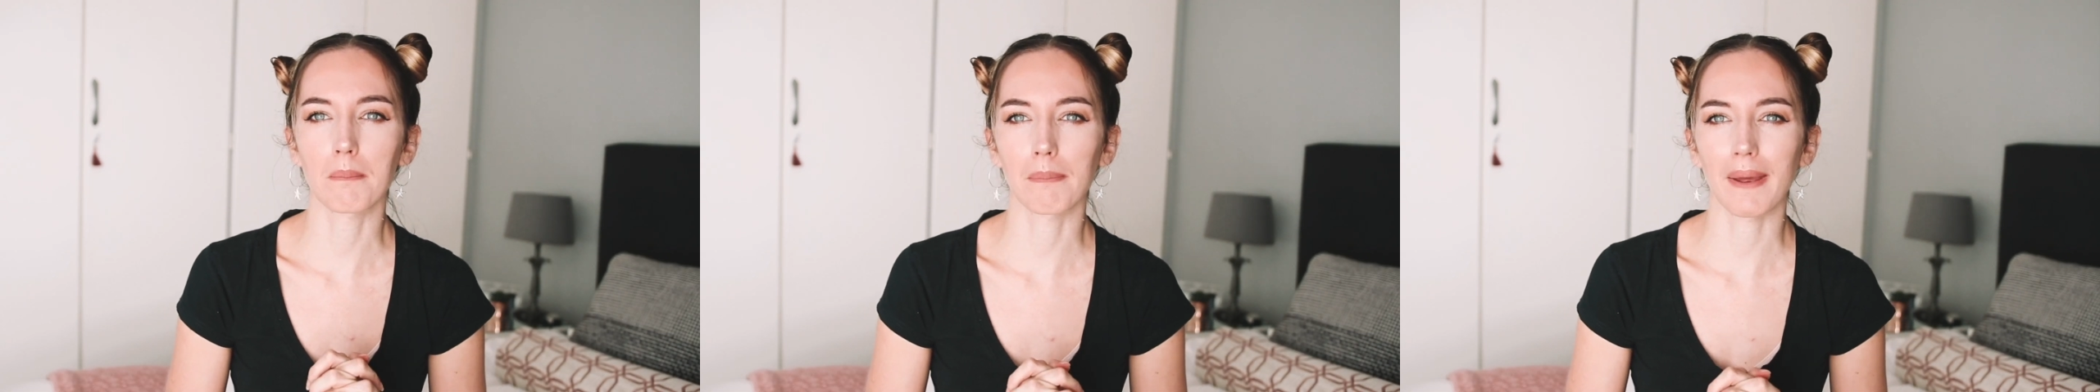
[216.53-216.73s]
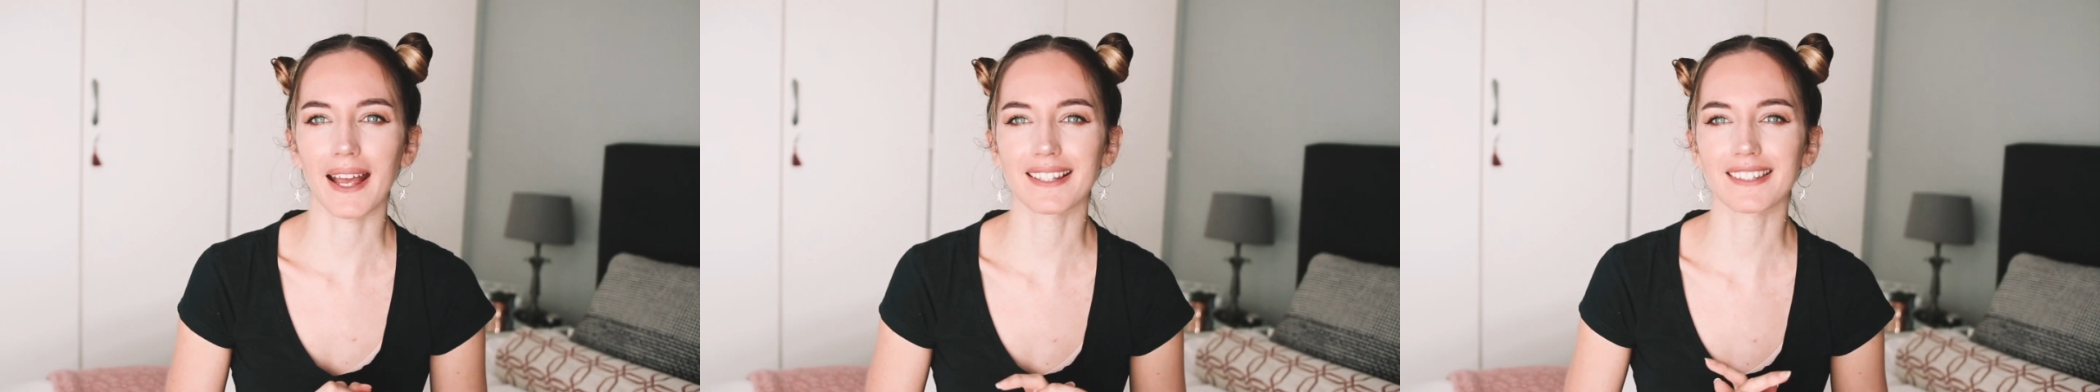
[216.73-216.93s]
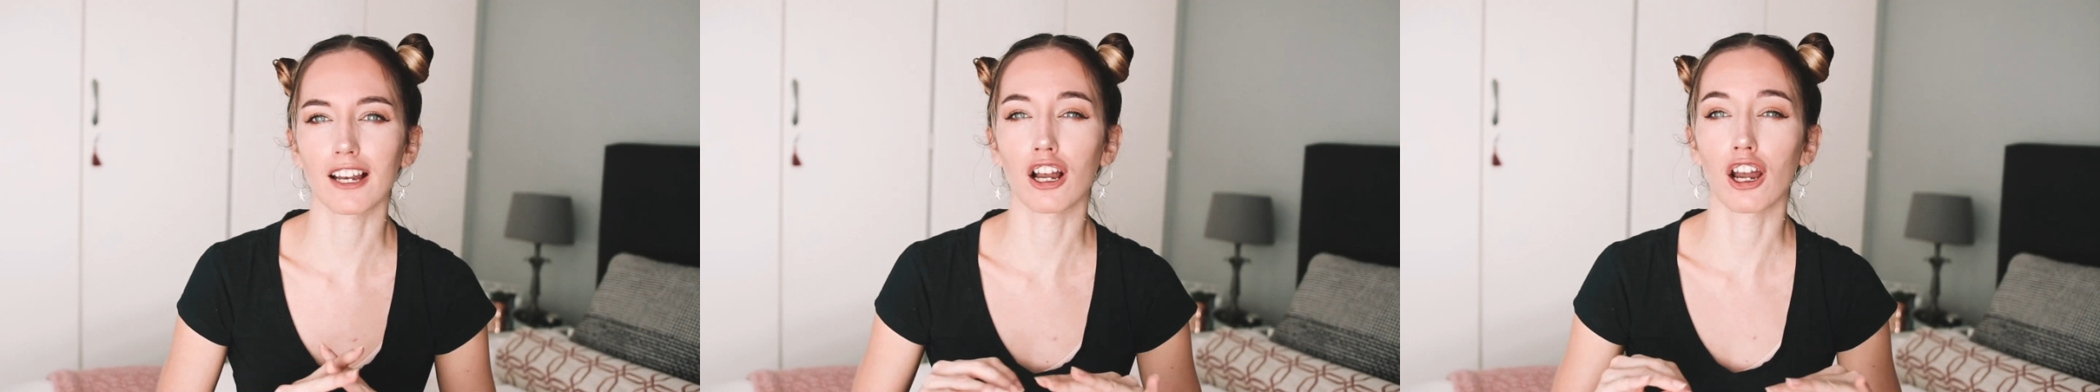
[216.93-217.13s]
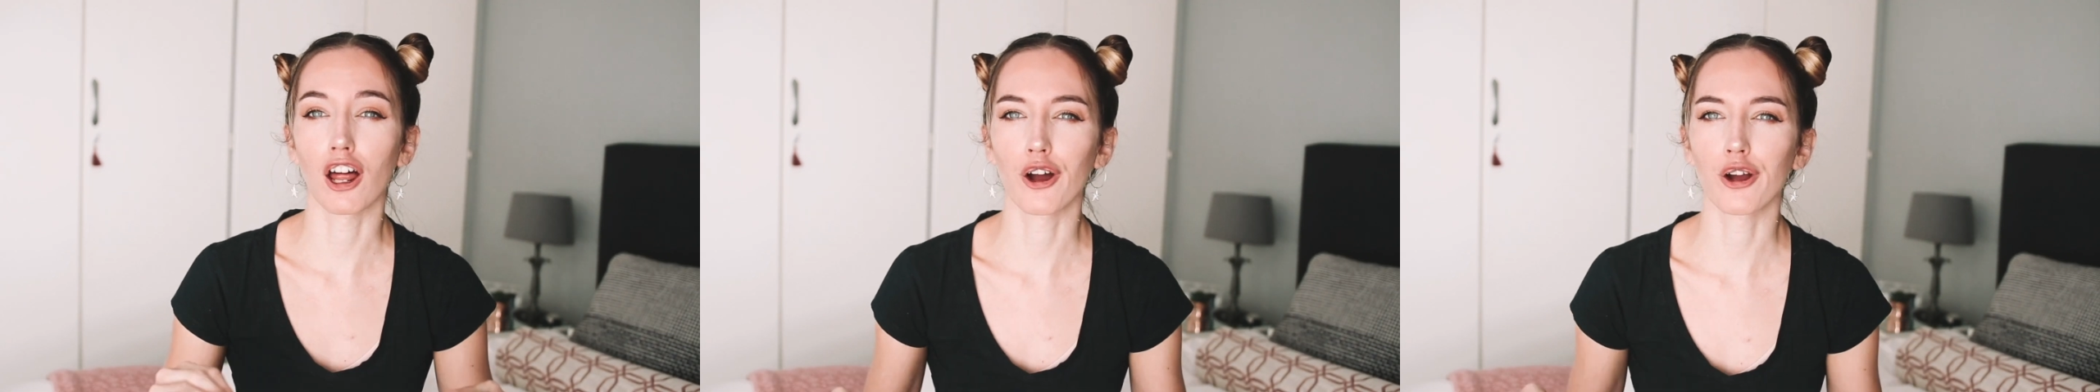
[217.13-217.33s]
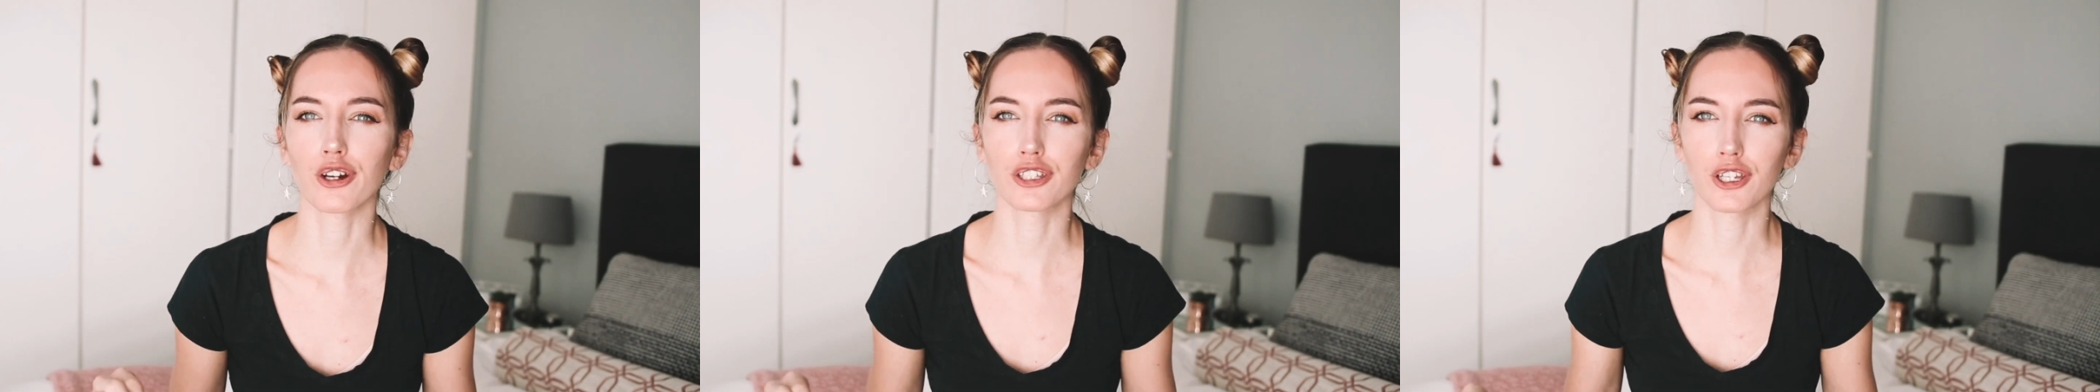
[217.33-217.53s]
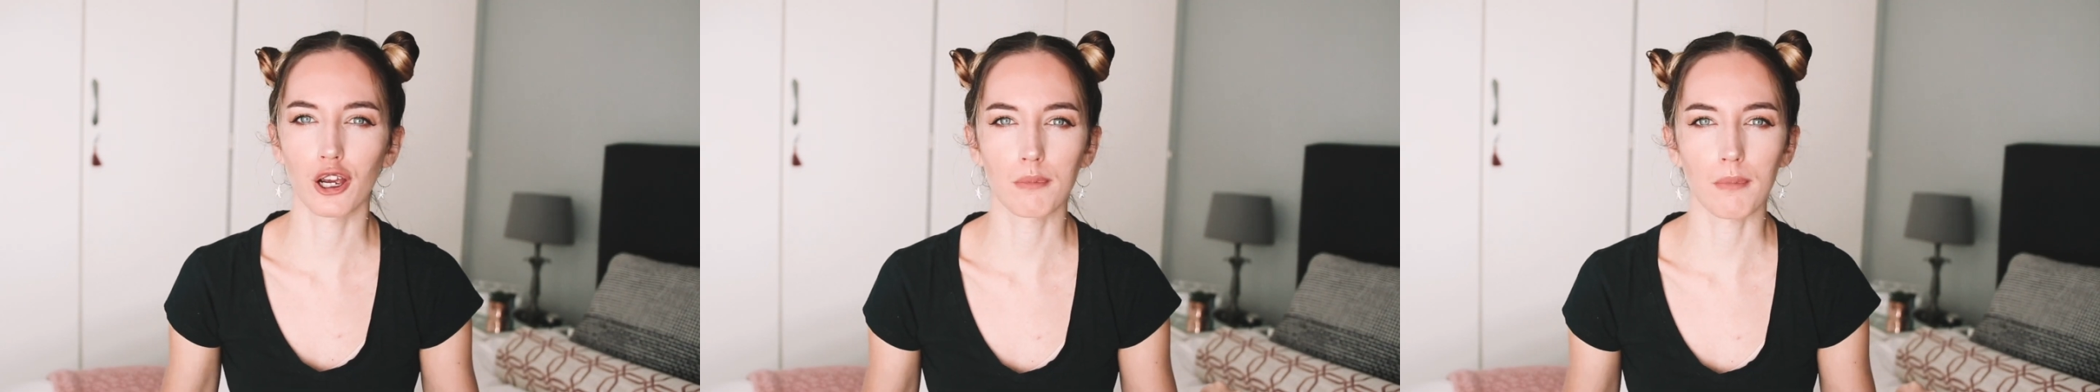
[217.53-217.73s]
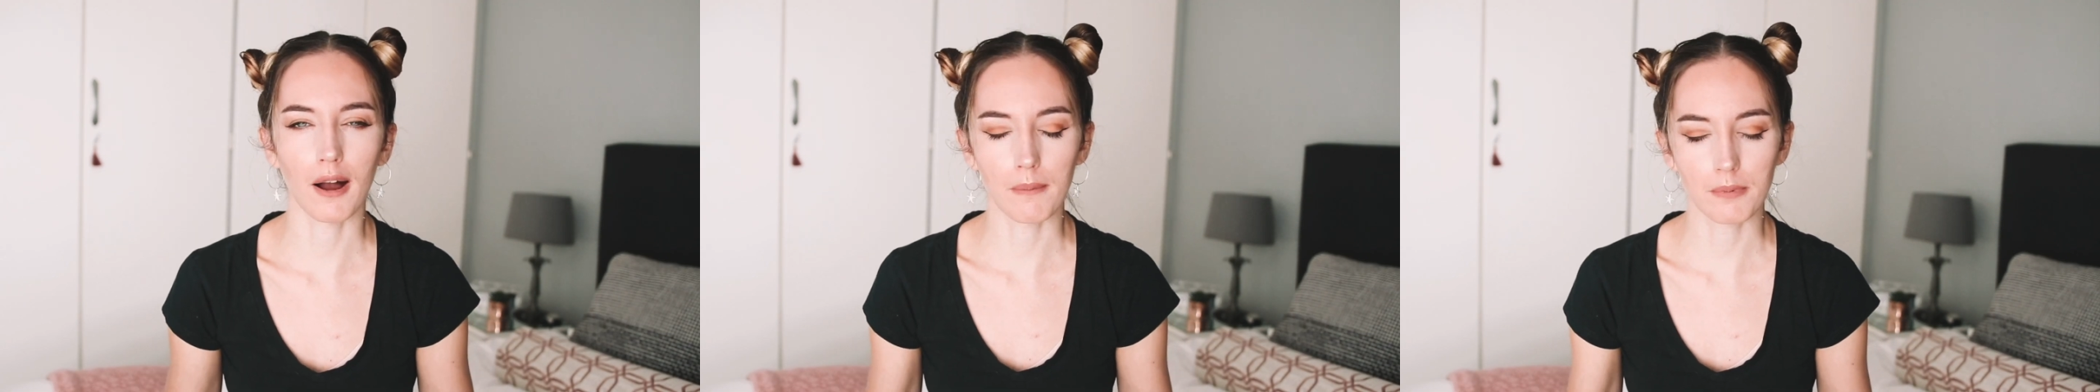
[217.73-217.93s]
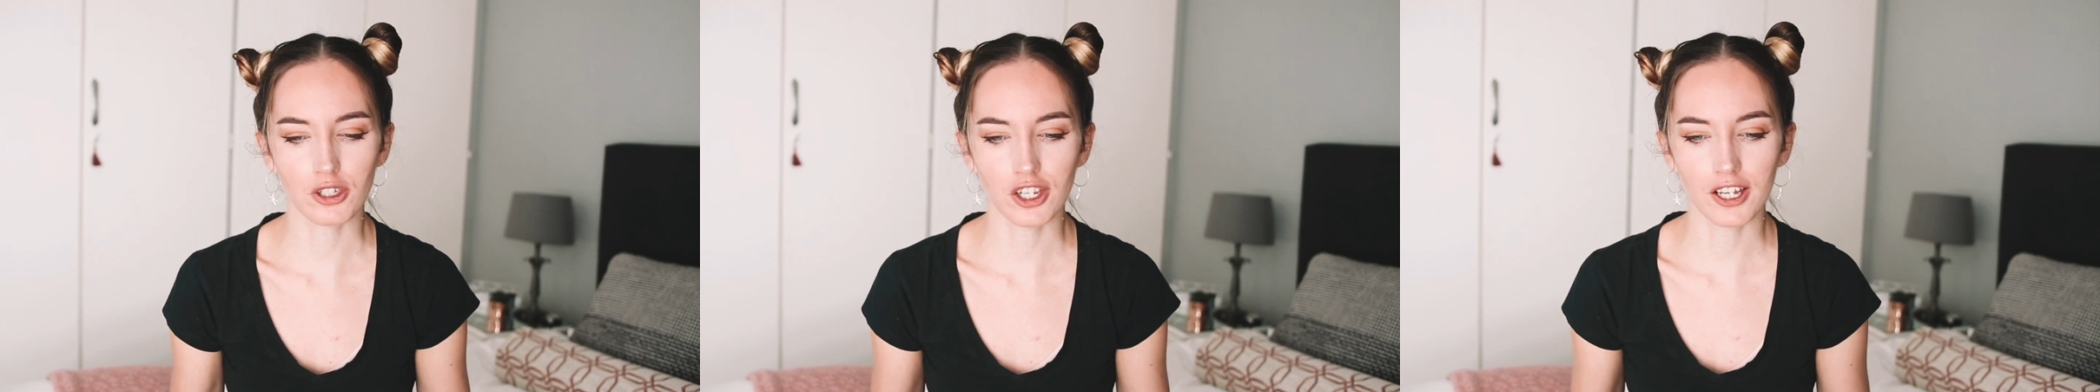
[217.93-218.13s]
best long-term
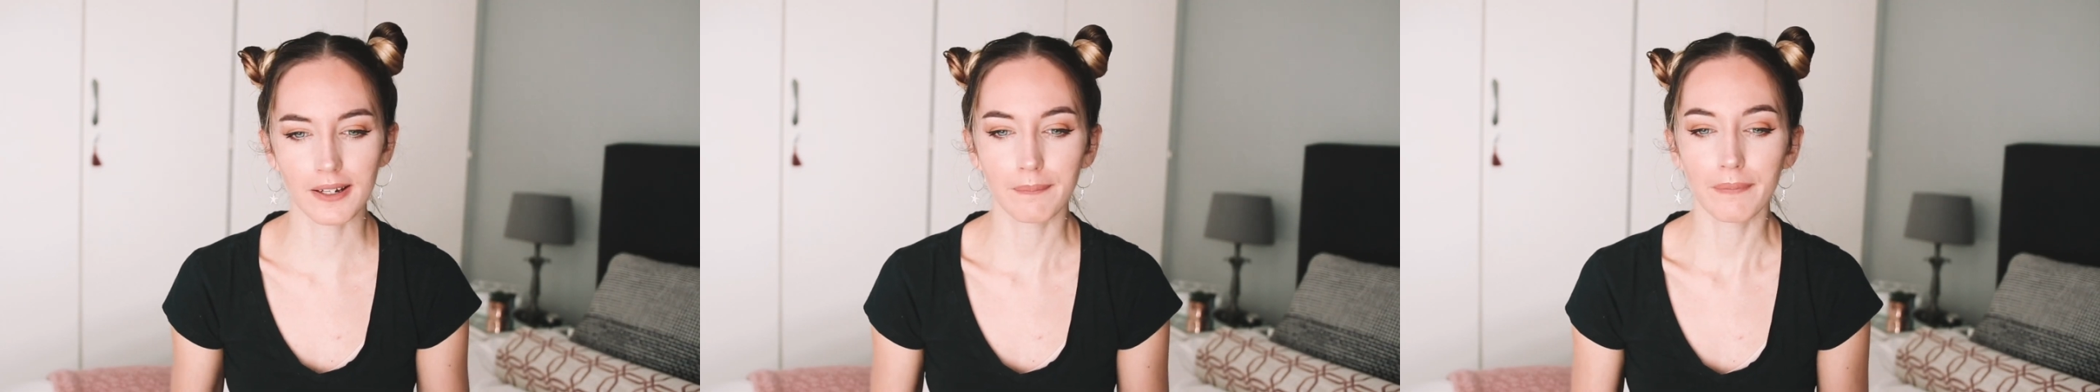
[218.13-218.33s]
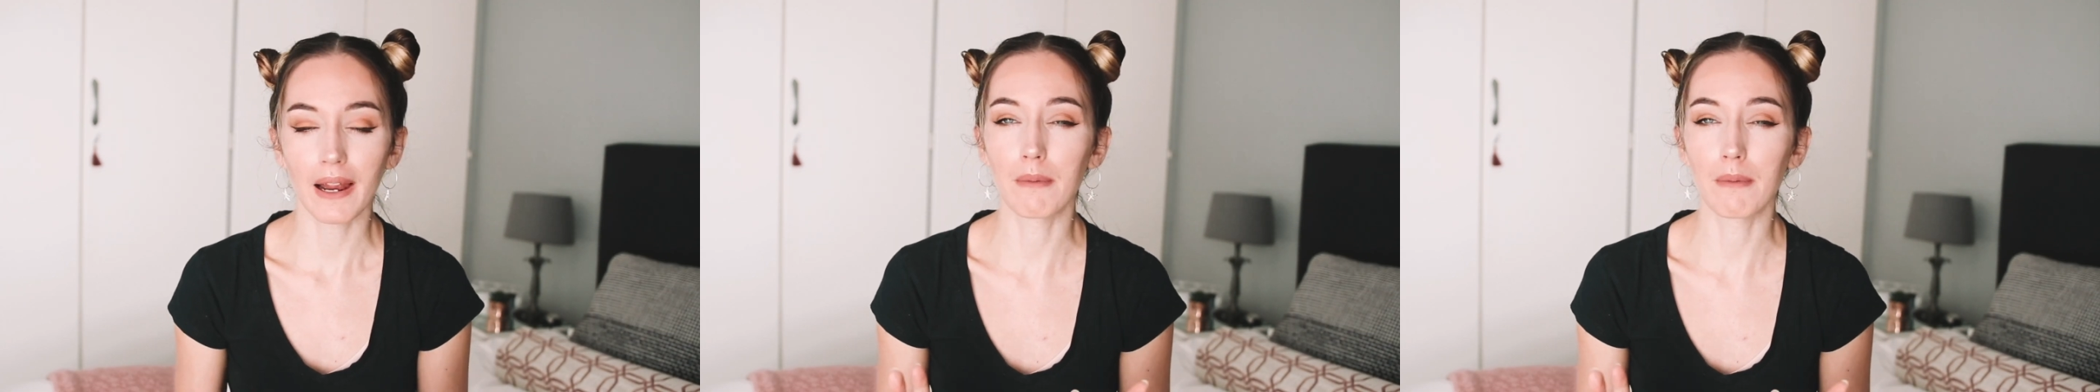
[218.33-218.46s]
option.